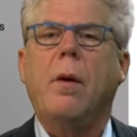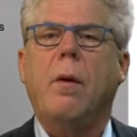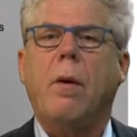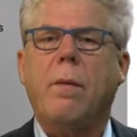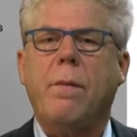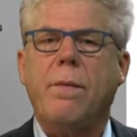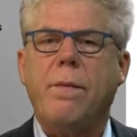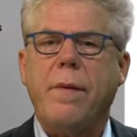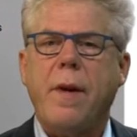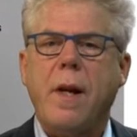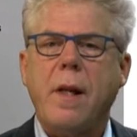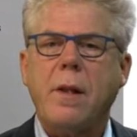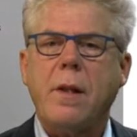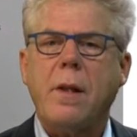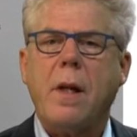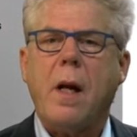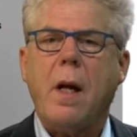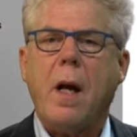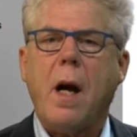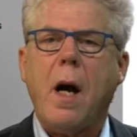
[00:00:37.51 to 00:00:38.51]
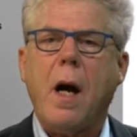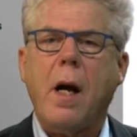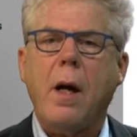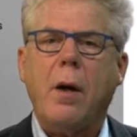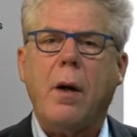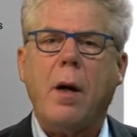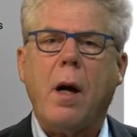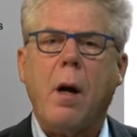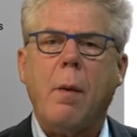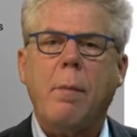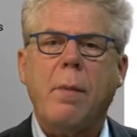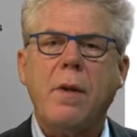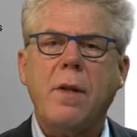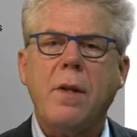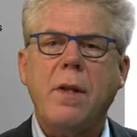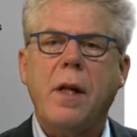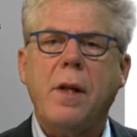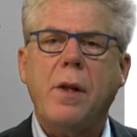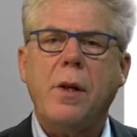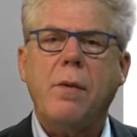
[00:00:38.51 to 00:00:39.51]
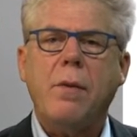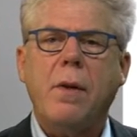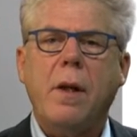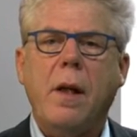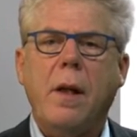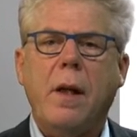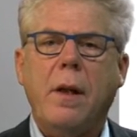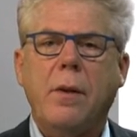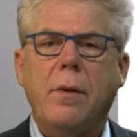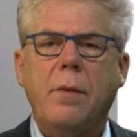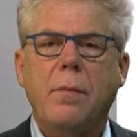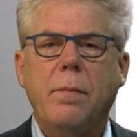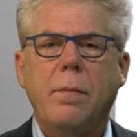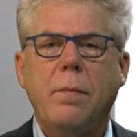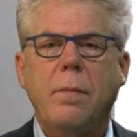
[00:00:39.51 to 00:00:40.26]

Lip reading: of fats and hydrocarbons that you eat.